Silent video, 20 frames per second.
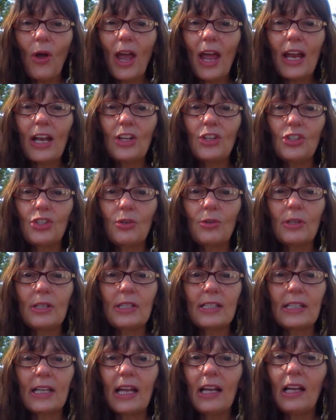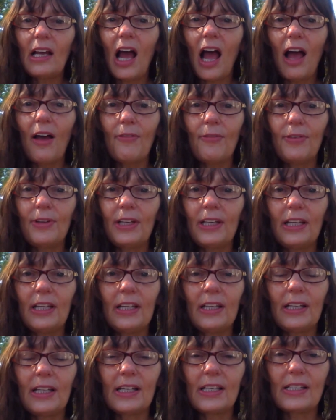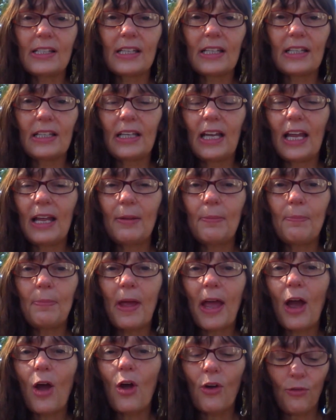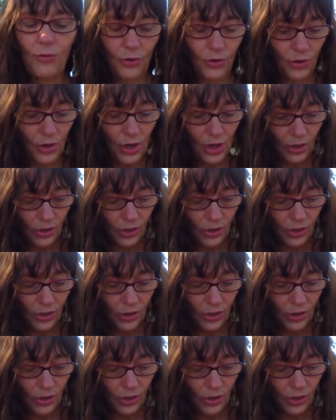ahead and do it. Stay confident in this and powerful.